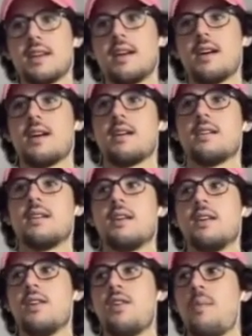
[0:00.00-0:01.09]
a
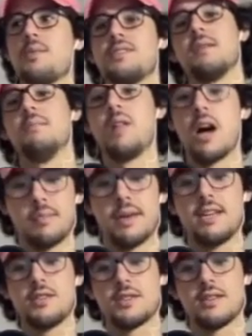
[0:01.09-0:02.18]
almost like a blog
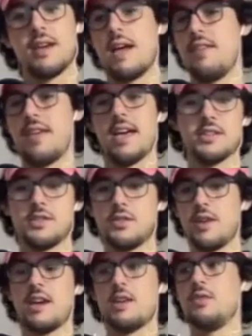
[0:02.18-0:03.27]
page and they ask you,
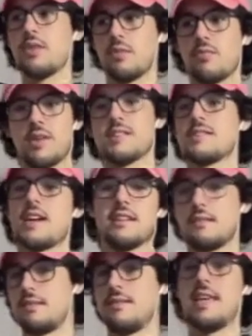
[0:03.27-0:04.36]
hey, can you like redesign like
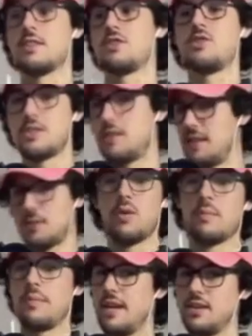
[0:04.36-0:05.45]
this, just this one
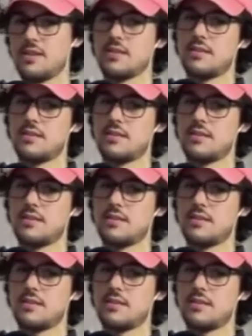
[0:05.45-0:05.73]
page?